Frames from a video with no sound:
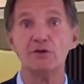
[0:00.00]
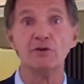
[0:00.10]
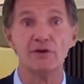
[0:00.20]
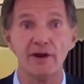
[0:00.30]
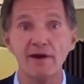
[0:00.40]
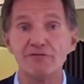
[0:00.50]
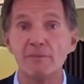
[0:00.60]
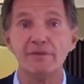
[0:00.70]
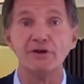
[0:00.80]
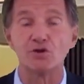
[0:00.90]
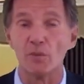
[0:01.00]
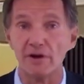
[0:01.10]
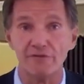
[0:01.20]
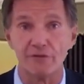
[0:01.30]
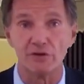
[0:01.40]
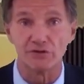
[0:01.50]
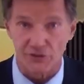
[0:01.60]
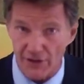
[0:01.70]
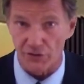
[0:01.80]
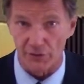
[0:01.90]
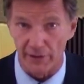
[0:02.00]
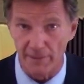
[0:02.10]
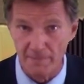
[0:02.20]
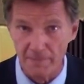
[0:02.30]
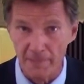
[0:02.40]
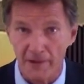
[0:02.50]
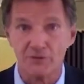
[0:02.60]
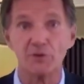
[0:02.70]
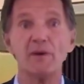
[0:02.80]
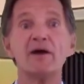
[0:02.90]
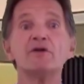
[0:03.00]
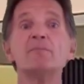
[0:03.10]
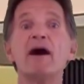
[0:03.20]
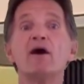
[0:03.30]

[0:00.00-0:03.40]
to you today from the 21st century, surrounded